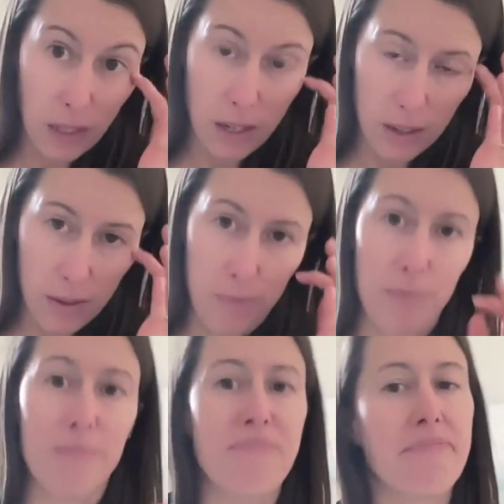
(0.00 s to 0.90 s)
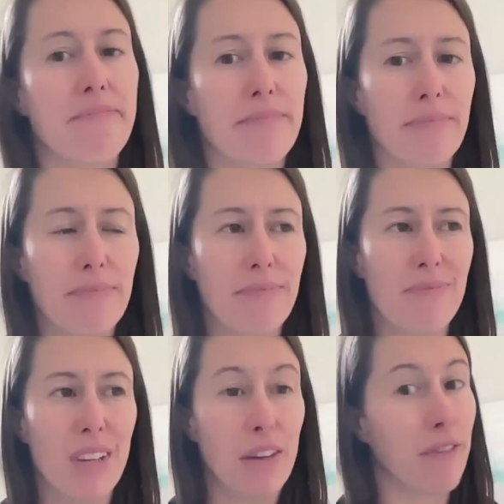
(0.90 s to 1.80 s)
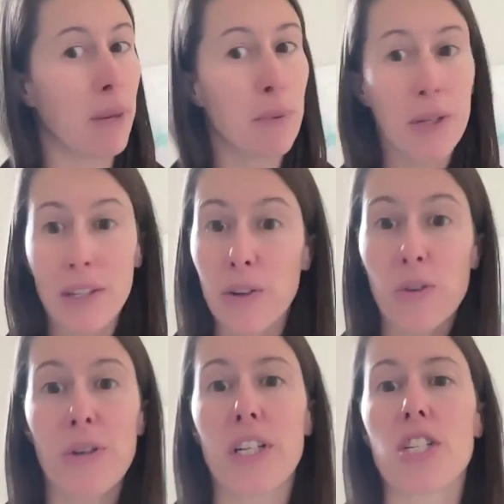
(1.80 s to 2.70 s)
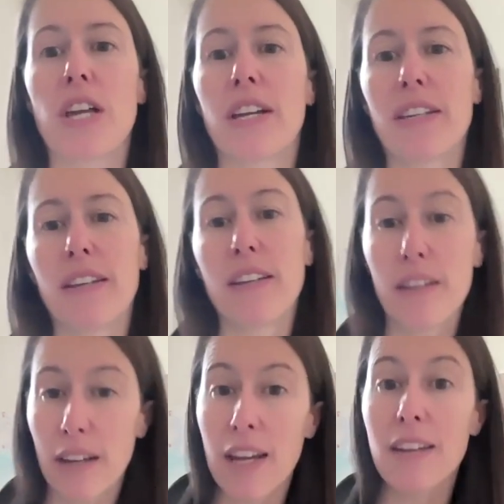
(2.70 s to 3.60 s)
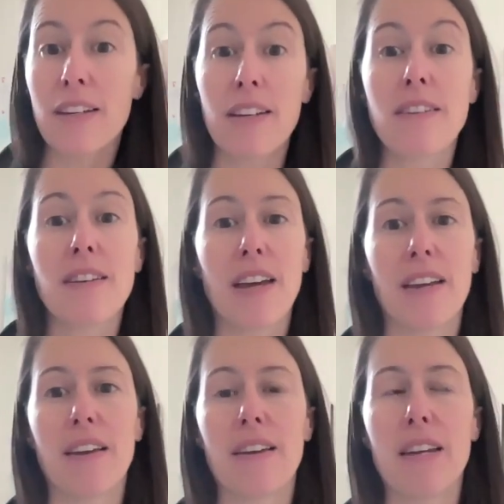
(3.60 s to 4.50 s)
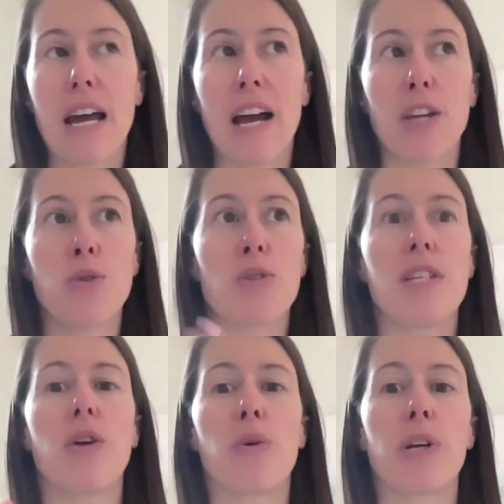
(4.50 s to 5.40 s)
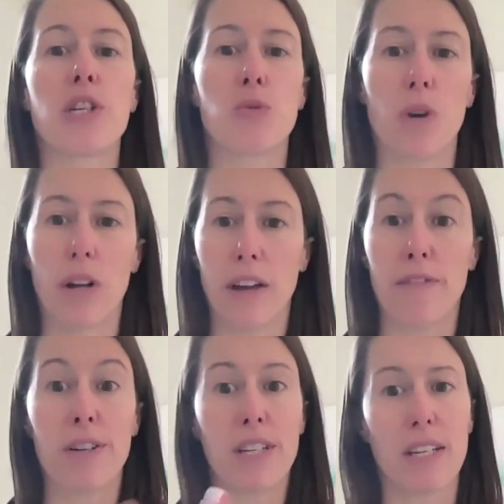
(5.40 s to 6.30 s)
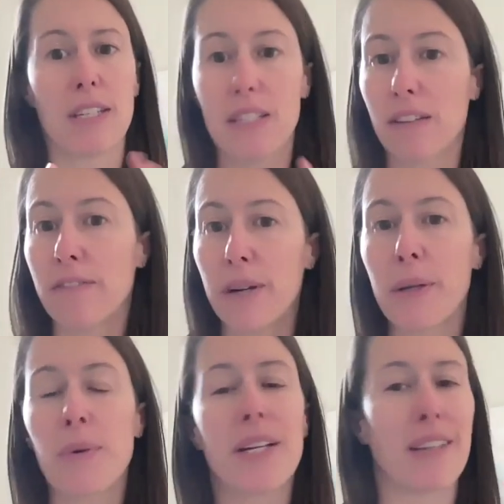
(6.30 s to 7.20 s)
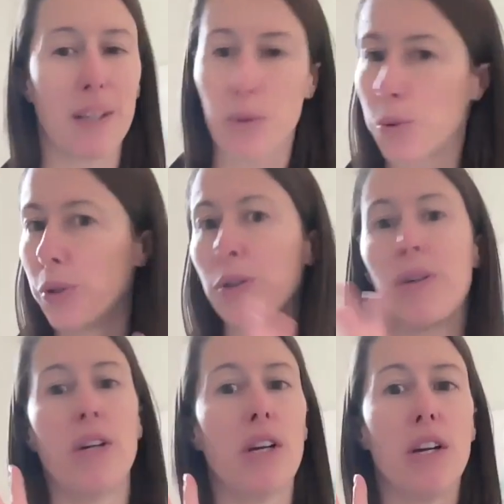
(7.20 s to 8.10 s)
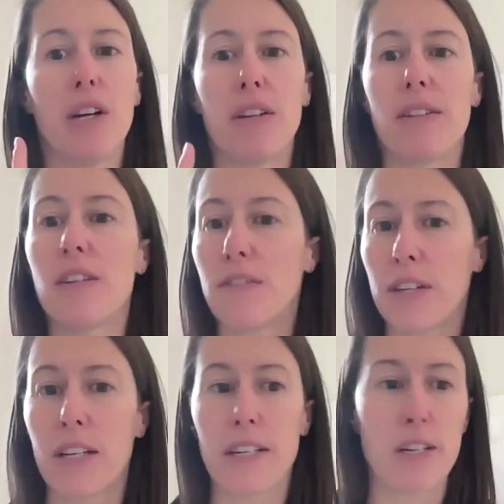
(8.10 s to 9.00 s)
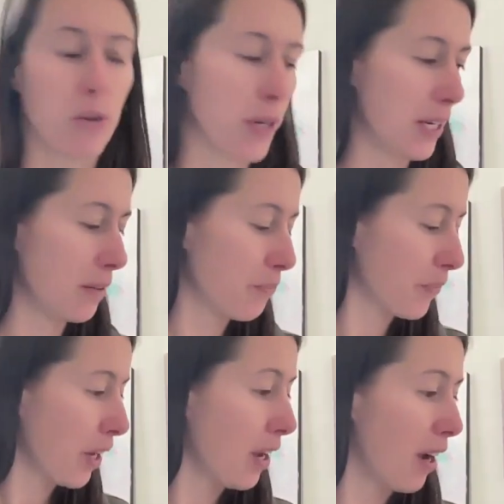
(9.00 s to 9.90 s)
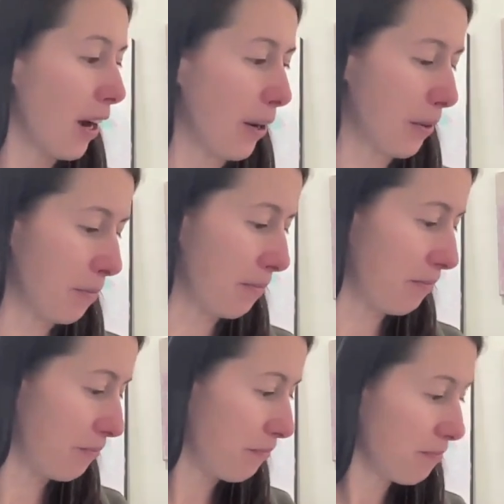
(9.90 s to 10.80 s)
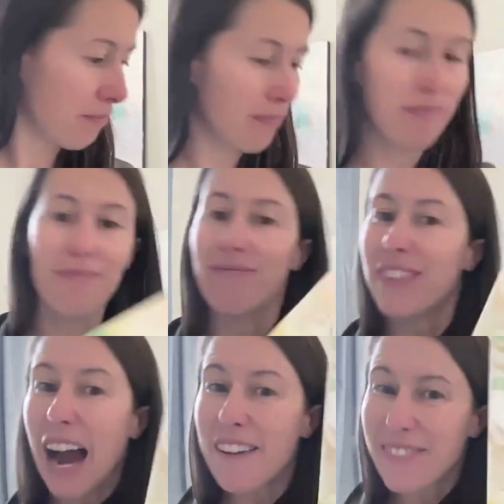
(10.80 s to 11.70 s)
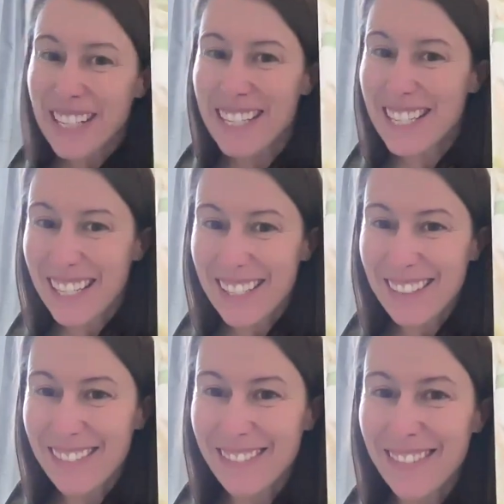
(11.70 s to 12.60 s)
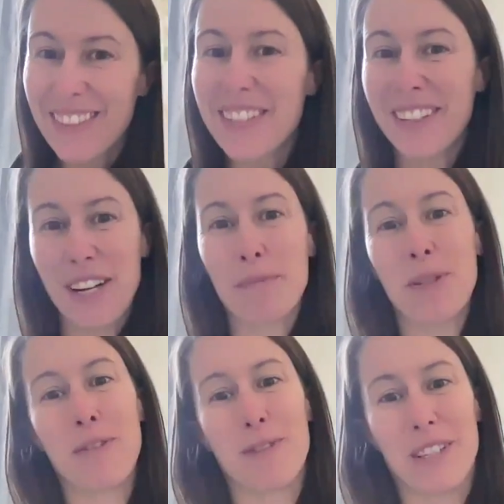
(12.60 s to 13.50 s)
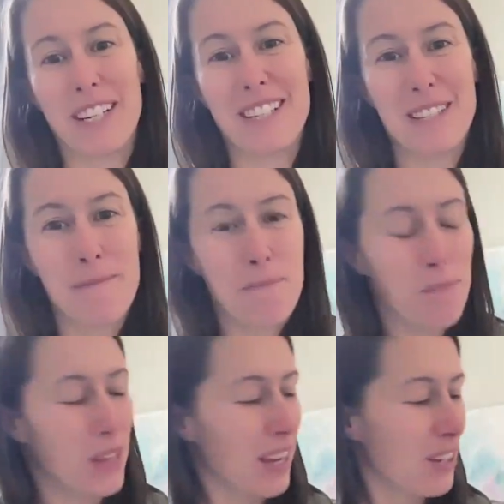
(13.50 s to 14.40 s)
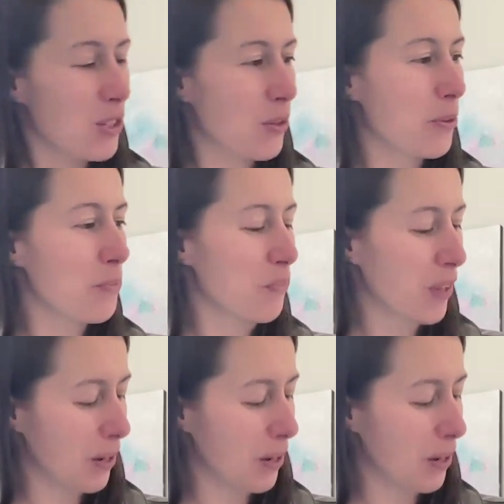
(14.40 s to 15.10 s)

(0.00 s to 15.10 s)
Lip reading: um, if I put an orange like in it and I use the orange while everything is still very wet, it will definitely go in it. Um, I finished it. Look how beautiful it is. So,